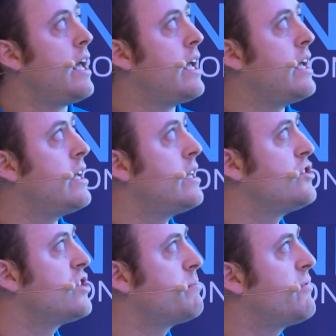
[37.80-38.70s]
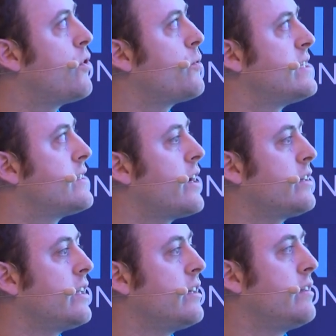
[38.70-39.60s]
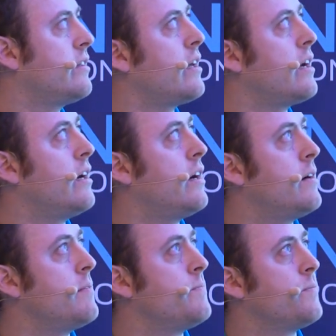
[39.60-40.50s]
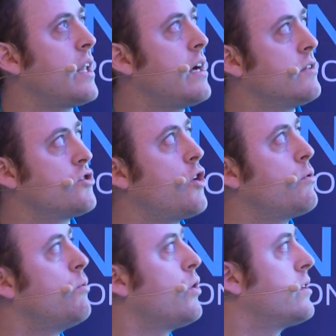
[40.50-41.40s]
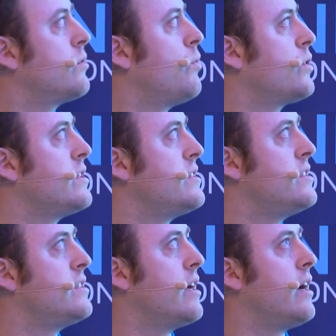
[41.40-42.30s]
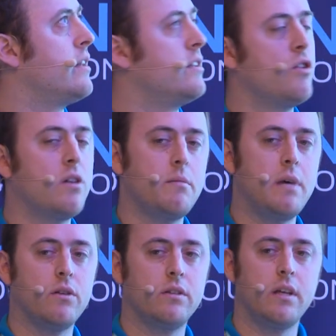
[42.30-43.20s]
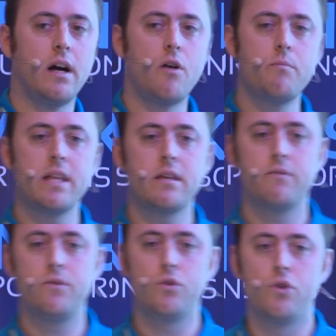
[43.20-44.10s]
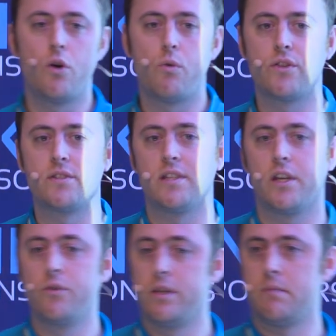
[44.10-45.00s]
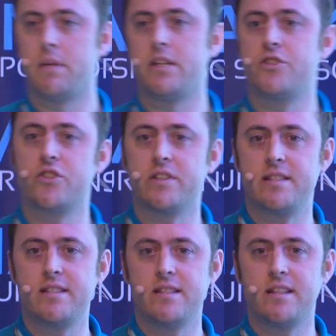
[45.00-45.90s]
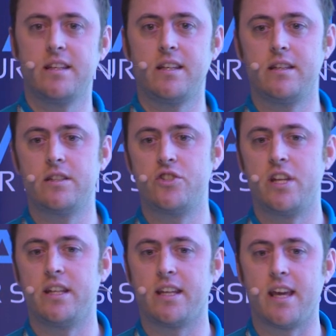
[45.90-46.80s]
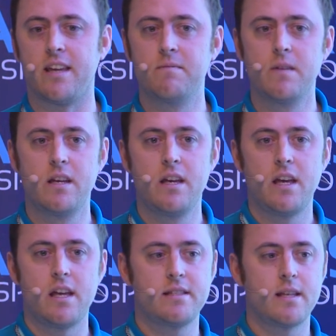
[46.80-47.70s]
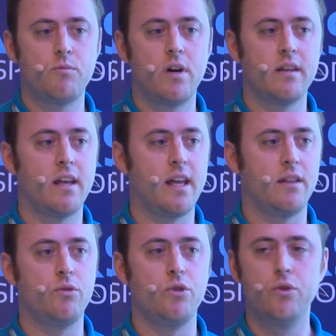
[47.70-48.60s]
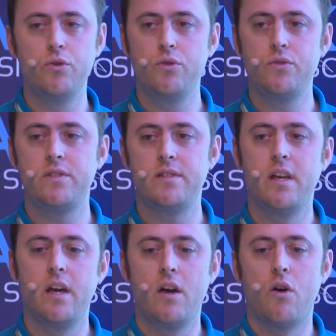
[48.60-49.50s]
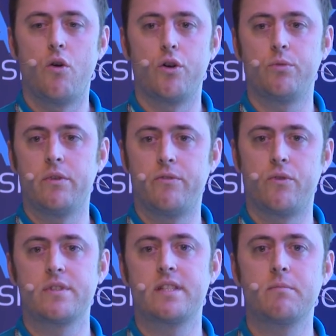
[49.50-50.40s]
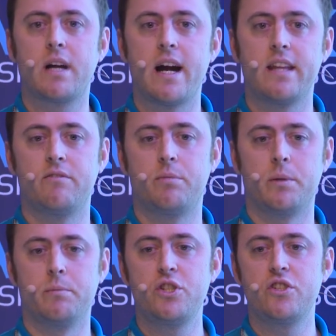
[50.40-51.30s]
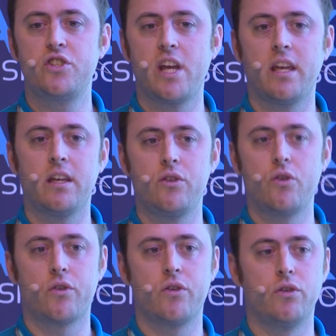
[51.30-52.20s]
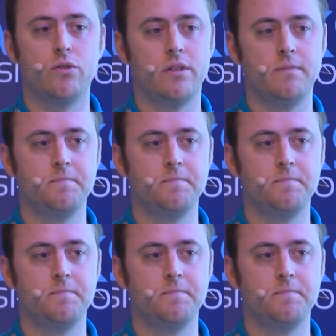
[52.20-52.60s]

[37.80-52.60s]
And just before we start, and I'll show you what is the talk about, how many of you know what a security manager is in the JDK? Has someone had to use or to enforce some kind of permission checking in your code?